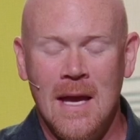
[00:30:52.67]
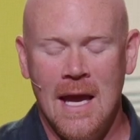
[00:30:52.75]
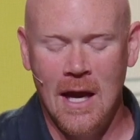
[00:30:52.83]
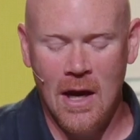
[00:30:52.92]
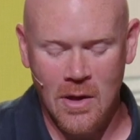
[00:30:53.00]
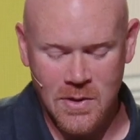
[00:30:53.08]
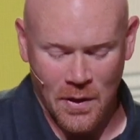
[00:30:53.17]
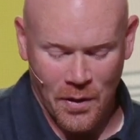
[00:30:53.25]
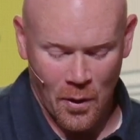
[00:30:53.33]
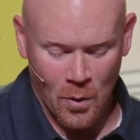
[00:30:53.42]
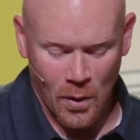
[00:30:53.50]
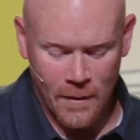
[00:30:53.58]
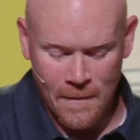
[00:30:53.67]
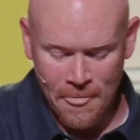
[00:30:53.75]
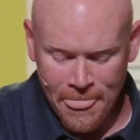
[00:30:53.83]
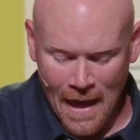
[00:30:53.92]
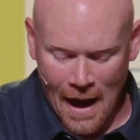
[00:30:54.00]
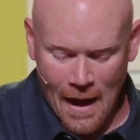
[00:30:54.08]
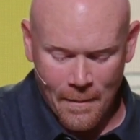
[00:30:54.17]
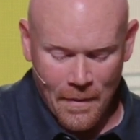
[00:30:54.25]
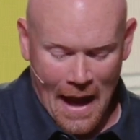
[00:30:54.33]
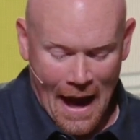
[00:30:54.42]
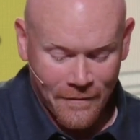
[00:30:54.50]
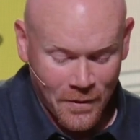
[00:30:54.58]
Here's the third one.
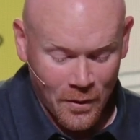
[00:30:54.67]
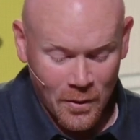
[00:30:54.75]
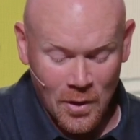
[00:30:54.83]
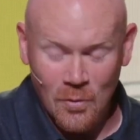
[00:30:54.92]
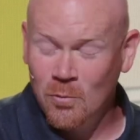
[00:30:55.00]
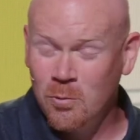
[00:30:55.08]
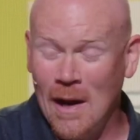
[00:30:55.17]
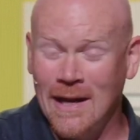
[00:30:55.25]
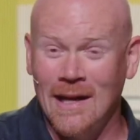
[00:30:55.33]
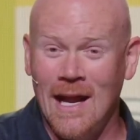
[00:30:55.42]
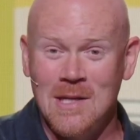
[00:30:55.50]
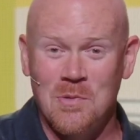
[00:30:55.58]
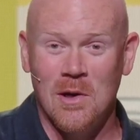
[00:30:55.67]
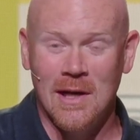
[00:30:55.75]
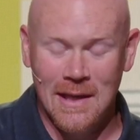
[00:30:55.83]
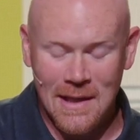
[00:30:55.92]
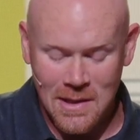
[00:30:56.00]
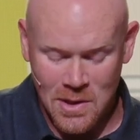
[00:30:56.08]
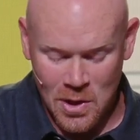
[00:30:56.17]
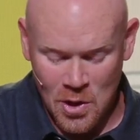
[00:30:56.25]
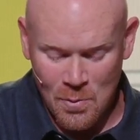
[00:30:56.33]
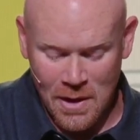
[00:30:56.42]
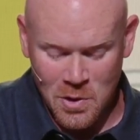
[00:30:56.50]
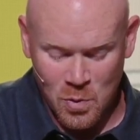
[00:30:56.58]
Um, after you recognize what it is,
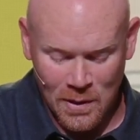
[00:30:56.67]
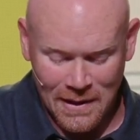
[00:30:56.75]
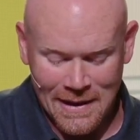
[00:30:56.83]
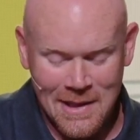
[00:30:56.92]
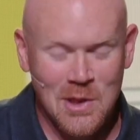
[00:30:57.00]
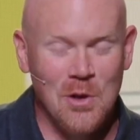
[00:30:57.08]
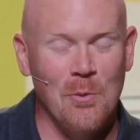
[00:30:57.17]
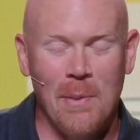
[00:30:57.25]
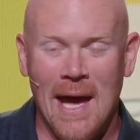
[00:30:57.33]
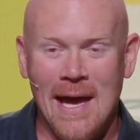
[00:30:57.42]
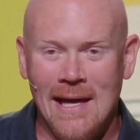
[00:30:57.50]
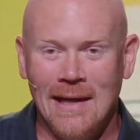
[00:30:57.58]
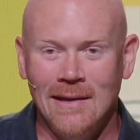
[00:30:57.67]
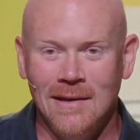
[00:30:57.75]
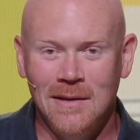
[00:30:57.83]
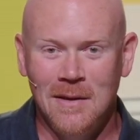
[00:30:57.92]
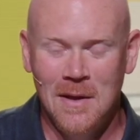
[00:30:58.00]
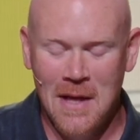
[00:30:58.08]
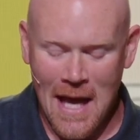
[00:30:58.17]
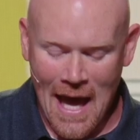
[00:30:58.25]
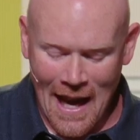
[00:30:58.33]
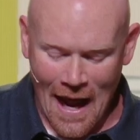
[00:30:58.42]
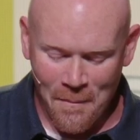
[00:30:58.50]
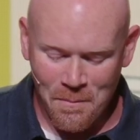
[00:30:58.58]
you must release your pain
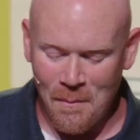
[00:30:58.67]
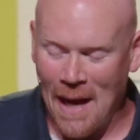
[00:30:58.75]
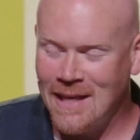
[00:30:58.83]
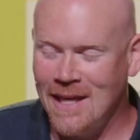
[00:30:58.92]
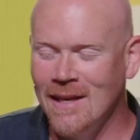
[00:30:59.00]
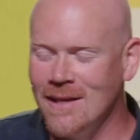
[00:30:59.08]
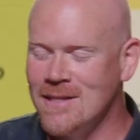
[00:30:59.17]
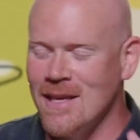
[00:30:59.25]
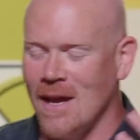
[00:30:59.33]
um, my kids,